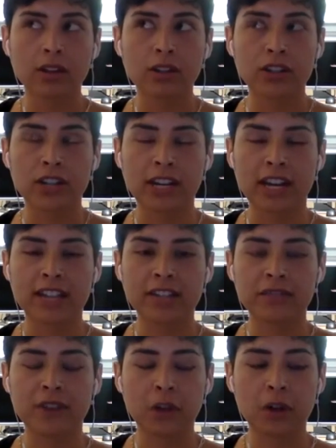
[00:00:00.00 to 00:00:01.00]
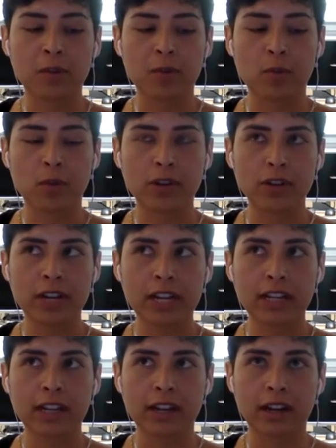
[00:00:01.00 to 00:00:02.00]
Shana, as a follow-up, I'm
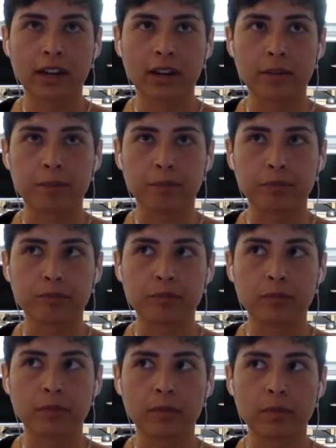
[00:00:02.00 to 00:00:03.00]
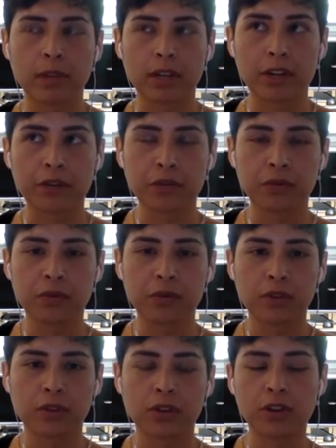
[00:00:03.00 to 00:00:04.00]
wondering if
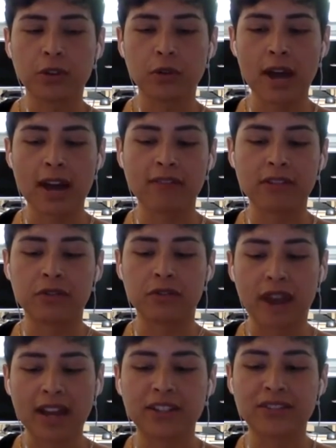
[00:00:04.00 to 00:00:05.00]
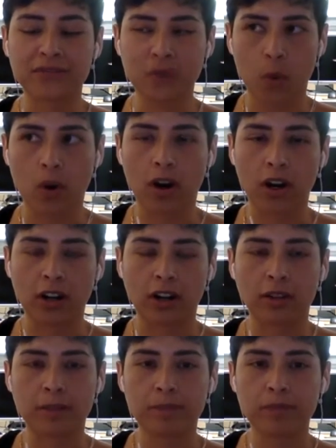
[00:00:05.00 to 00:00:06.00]
you have advice
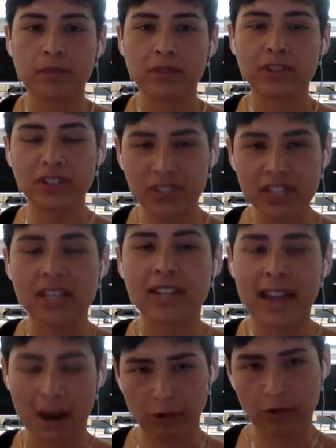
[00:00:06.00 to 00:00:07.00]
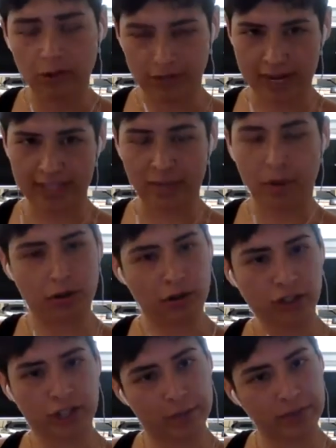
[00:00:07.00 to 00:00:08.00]
for seeking out those kinds of
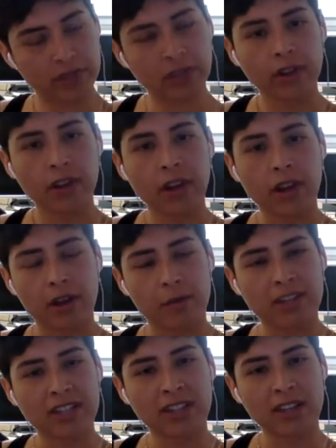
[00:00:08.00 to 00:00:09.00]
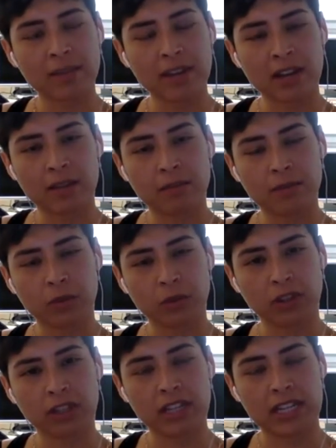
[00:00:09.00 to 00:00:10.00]
partnerships? Because I think it becomes
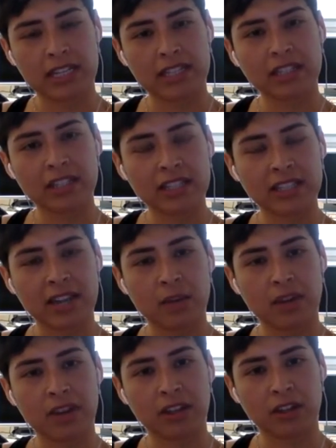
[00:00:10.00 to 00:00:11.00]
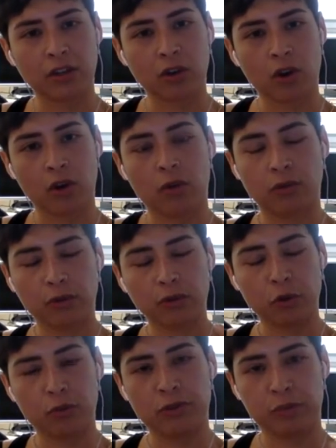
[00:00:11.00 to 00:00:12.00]
really easy to stay within your own
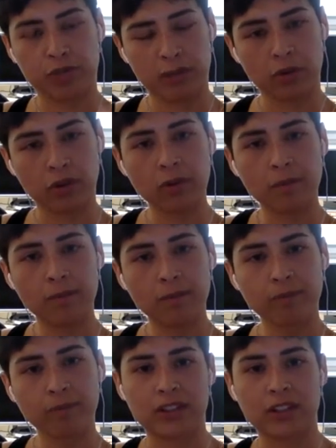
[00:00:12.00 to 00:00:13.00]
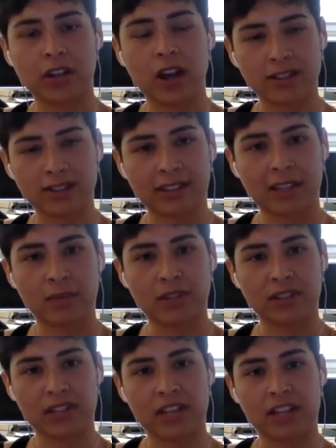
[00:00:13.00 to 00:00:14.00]
groups of people and to constantly be
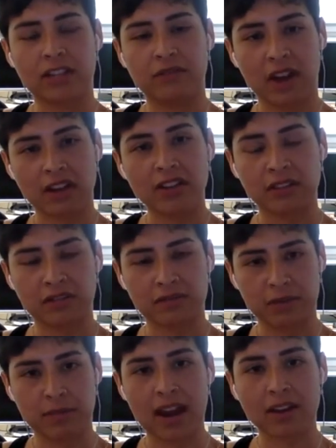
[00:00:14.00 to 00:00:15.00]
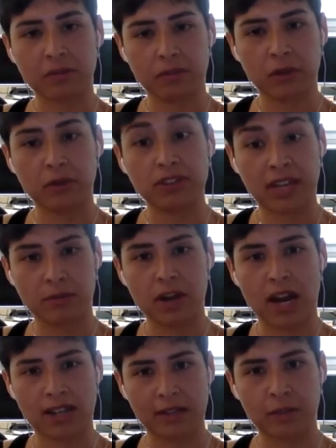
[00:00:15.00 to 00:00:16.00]
seeking advice and feedback from those same
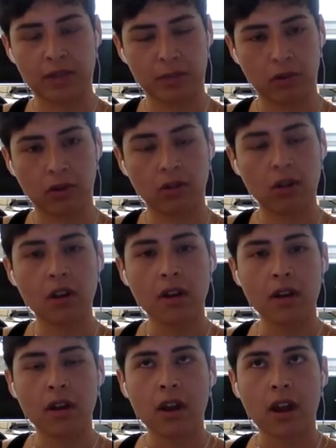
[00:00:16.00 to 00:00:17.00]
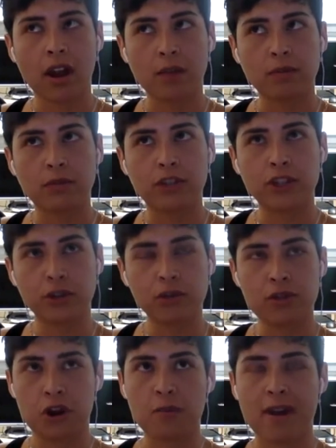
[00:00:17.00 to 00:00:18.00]
kinds of people. Do you
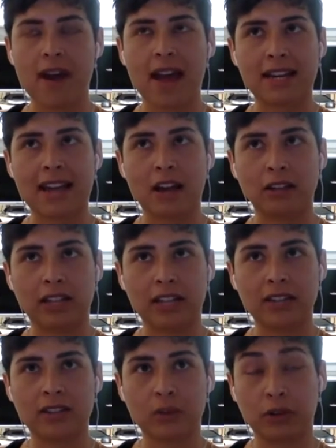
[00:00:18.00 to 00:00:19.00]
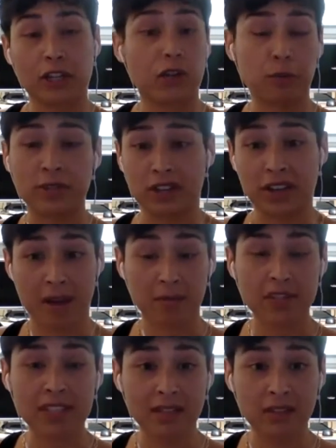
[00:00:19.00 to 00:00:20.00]
know about any outlets or any groups on
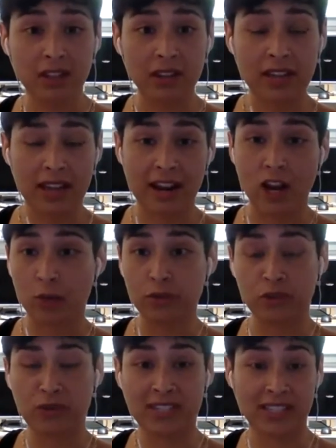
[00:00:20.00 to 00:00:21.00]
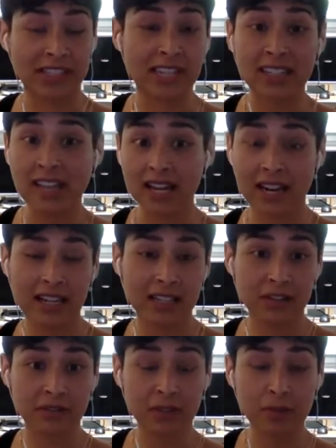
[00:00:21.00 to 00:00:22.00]
campus even that help you facilitate that kind
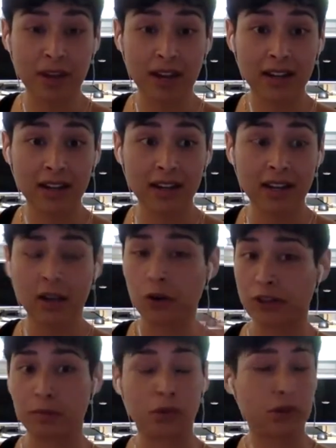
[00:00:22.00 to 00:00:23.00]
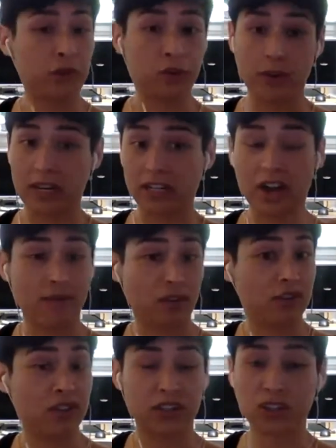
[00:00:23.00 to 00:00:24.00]
of feedback, or that put you in
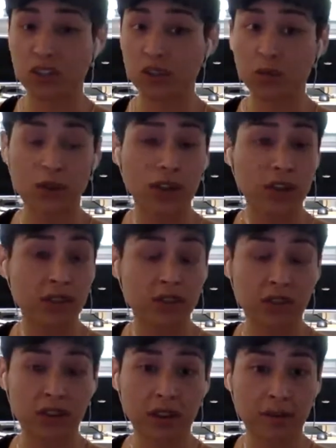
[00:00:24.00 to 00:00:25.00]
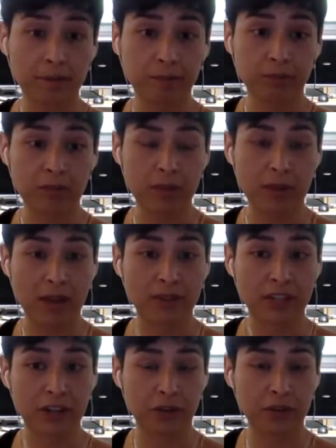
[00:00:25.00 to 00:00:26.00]
conversation with people
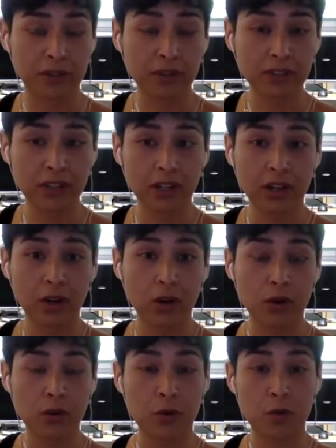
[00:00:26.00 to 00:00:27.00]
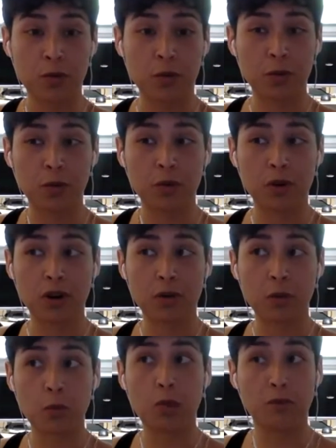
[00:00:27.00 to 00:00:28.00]
outside of your field who will